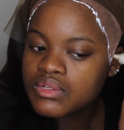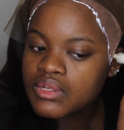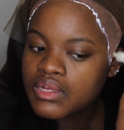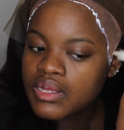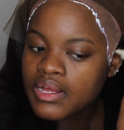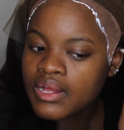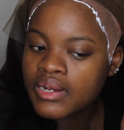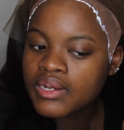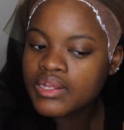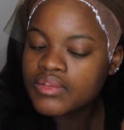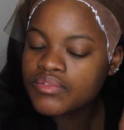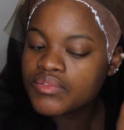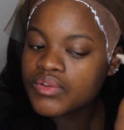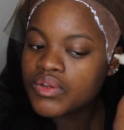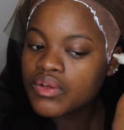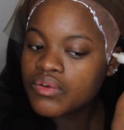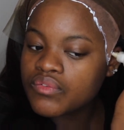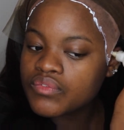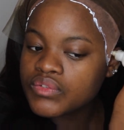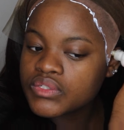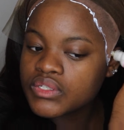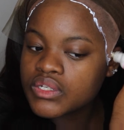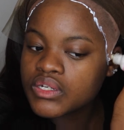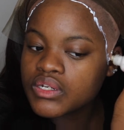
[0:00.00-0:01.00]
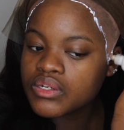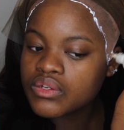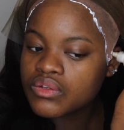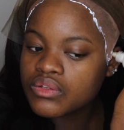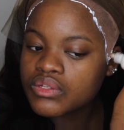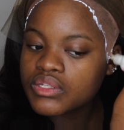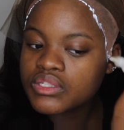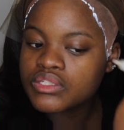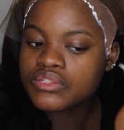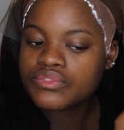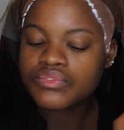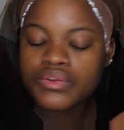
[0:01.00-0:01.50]
I don't even know if it's gonna go
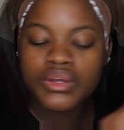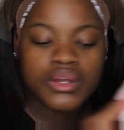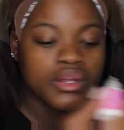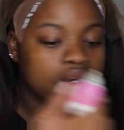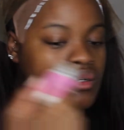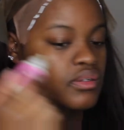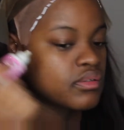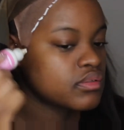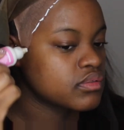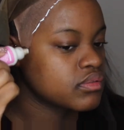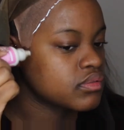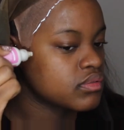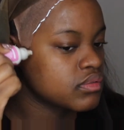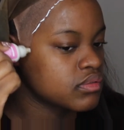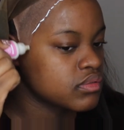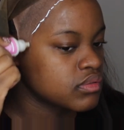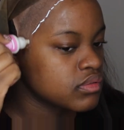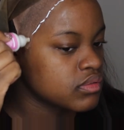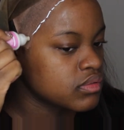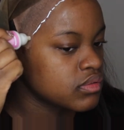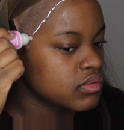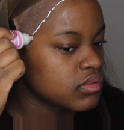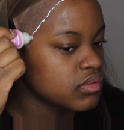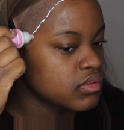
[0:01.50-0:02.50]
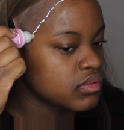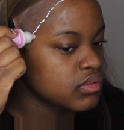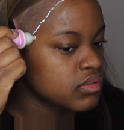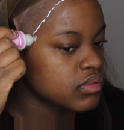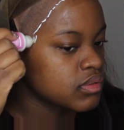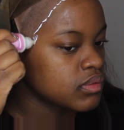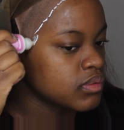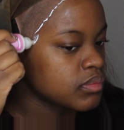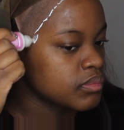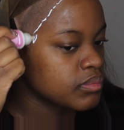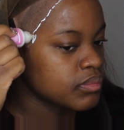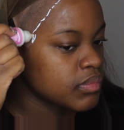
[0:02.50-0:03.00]
this far,
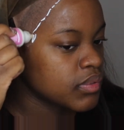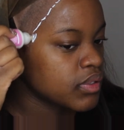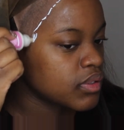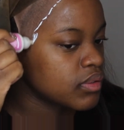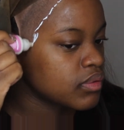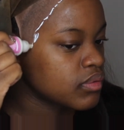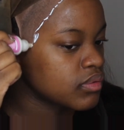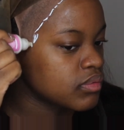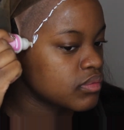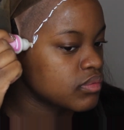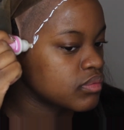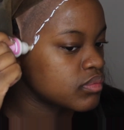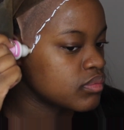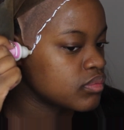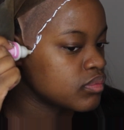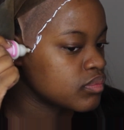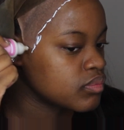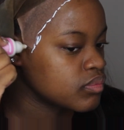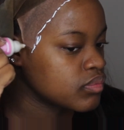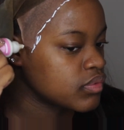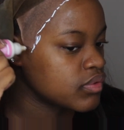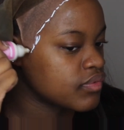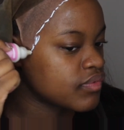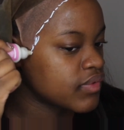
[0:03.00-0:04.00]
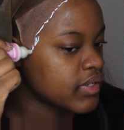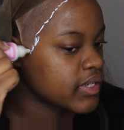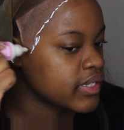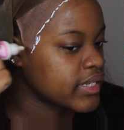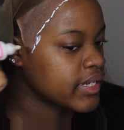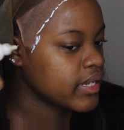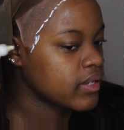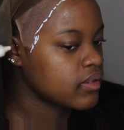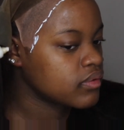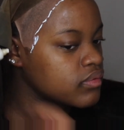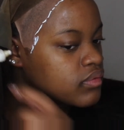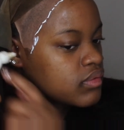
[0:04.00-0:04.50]
but we'll find
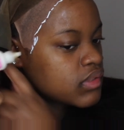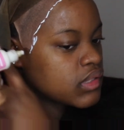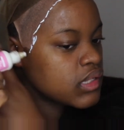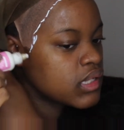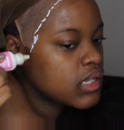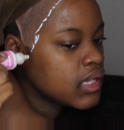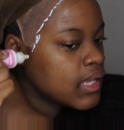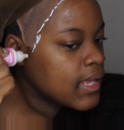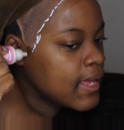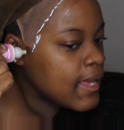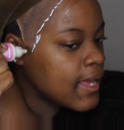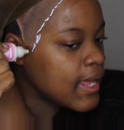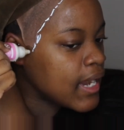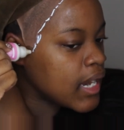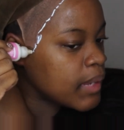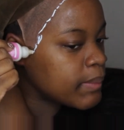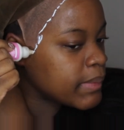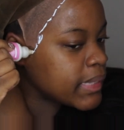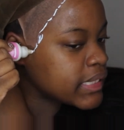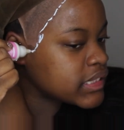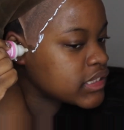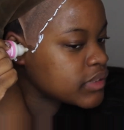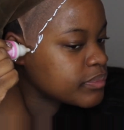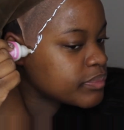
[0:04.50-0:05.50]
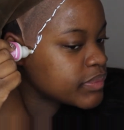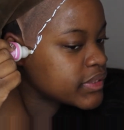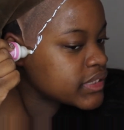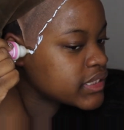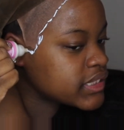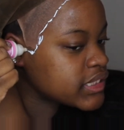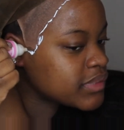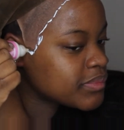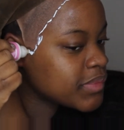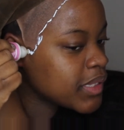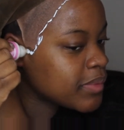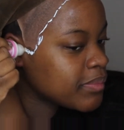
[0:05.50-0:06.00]
out. I'm about to put
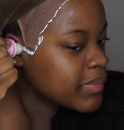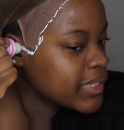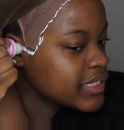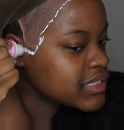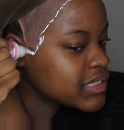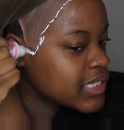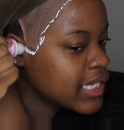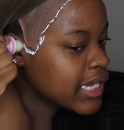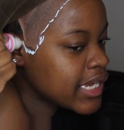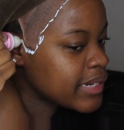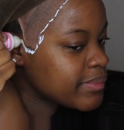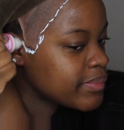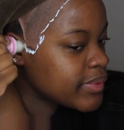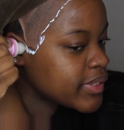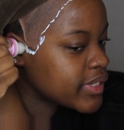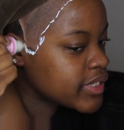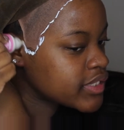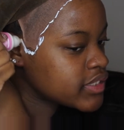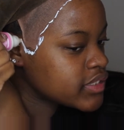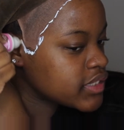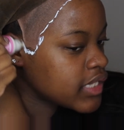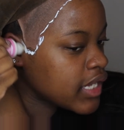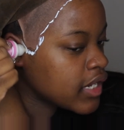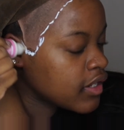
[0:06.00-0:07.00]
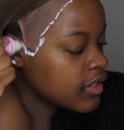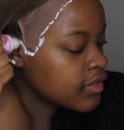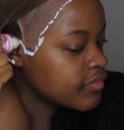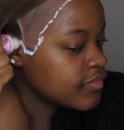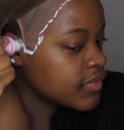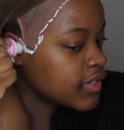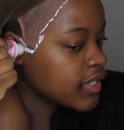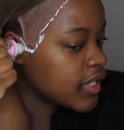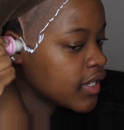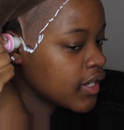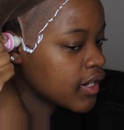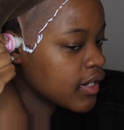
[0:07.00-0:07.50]
some on my sideburns. I don't
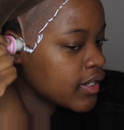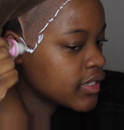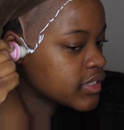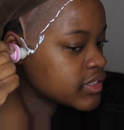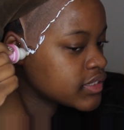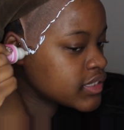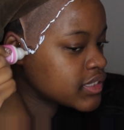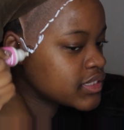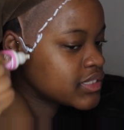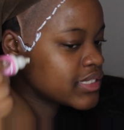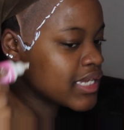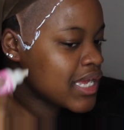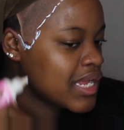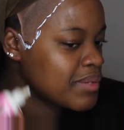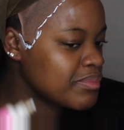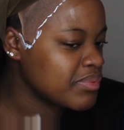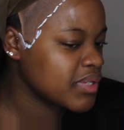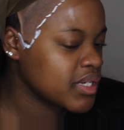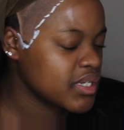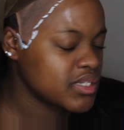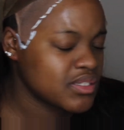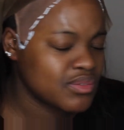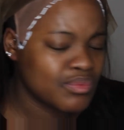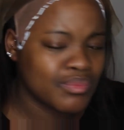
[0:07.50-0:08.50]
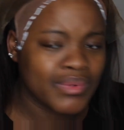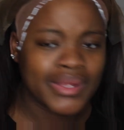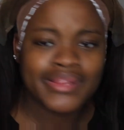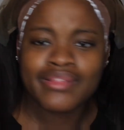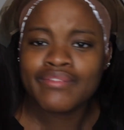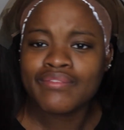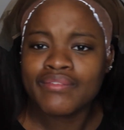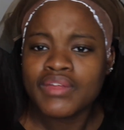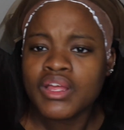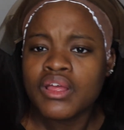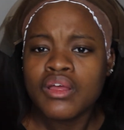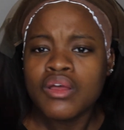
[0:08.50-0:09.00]
even care because they're sideburns. Why
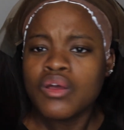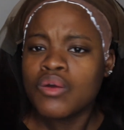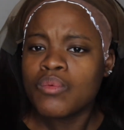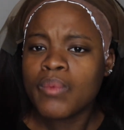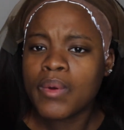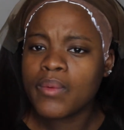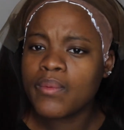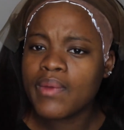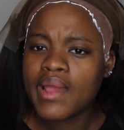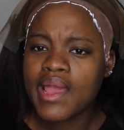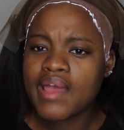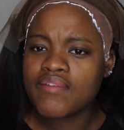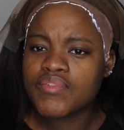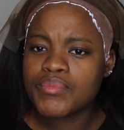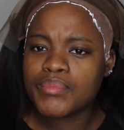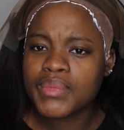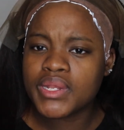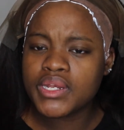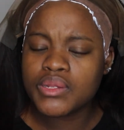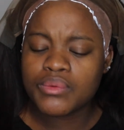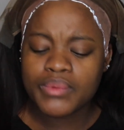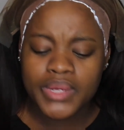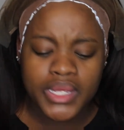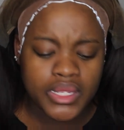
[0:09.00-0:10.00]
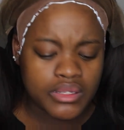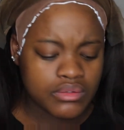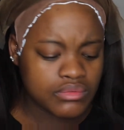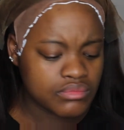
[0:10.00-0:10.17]
do I have them anyway?